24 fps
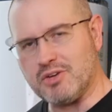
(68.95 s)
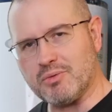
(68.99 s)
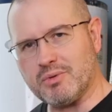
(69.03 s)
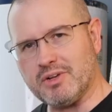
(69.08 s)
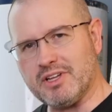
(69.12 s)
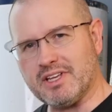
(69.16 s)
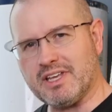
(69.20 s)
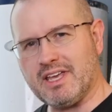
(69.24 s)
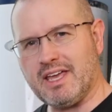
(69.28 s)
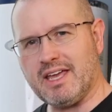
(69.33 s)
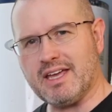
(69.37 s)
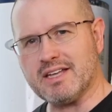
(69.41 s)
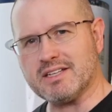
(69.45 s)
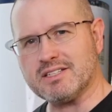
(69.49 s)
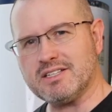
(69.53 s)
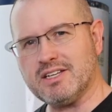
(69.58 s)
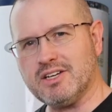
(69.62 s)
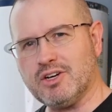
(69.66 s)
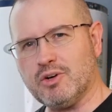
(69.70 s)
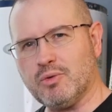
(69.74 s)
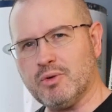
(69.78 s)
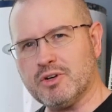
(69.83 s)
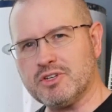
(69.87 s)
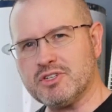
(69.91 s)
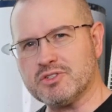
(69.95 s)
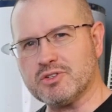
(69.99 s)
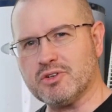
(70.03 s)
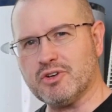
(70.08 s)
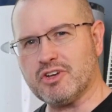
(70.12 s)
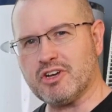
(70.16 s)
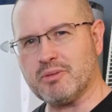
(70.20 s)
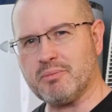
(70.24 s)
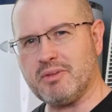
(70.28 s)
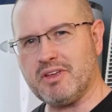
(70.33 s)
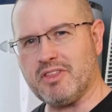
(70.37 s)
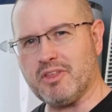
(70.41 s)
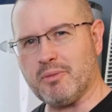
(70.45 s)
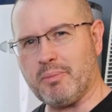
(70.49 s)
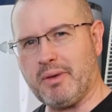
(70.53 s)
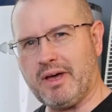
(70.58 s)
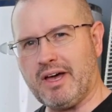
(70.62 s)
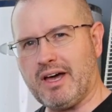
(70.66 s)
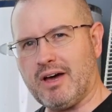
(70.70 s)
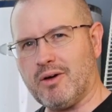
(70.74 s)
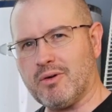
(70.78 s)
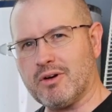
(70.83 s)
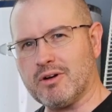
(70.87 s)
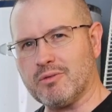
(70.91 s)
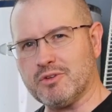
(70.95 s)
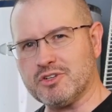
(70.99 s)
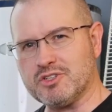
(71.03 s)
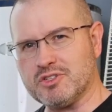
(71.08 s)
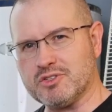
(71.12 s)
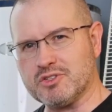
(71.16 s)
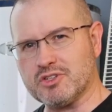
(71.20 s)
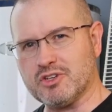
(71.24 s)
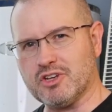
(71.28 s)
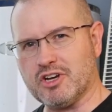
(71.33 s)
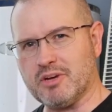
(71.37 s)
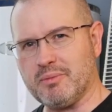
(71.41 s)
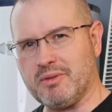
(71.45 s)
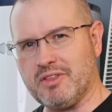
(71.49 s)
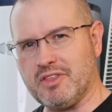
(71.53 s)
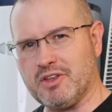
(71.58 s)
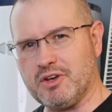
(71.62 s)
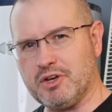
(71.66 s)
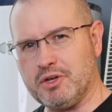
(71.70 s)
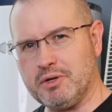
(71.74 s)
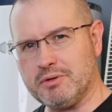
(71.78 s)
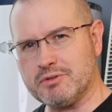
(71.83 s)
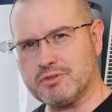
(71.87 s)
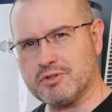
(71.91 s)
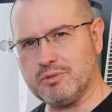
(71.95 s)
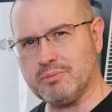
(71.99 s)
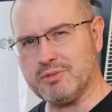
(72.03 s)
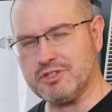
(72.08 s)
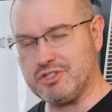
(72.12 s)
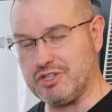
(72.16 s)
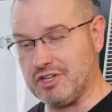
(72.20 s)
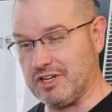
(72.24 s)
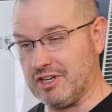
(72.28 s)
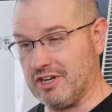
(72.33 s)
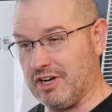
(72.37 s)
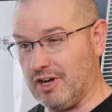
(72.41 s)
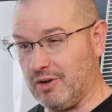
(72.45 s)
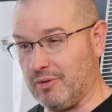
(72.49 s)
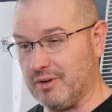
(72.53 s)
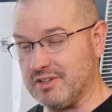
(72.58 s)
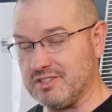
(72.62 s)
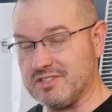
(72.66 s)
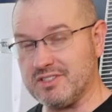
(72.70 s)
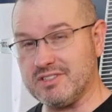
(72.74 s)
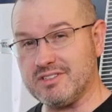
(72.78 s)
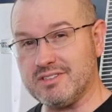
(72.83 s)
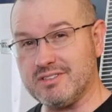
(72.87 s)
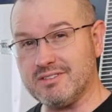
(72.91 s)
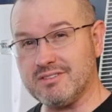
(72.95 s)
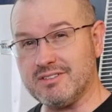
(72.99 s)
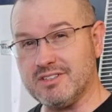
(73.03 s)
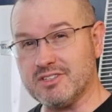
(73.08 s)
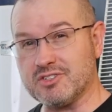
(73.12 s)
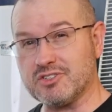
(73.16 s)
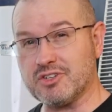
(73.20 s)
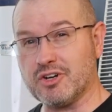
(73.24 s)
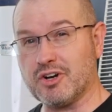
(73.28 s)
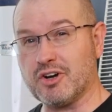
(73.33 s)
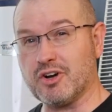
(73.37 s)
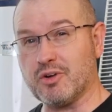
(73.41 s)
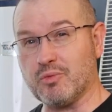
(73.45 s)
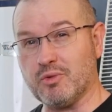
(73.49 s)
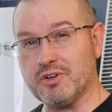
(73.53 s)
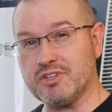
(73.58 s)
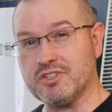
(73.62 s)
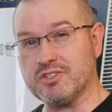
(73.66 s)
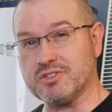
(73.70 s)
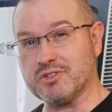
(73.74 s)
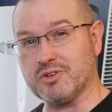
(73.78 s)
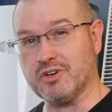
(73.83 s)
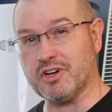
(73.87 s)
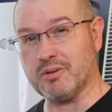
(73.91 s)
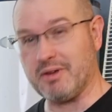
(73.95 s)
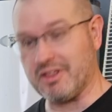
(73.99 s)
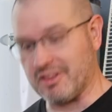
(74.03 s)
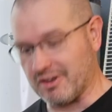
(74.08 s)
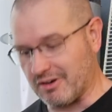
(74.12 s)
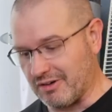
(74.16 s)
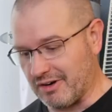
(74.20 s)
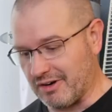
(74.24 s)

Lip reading: you really can't tell which is going to be the power and which is going to be the neutral, but you can always discern which is going to be the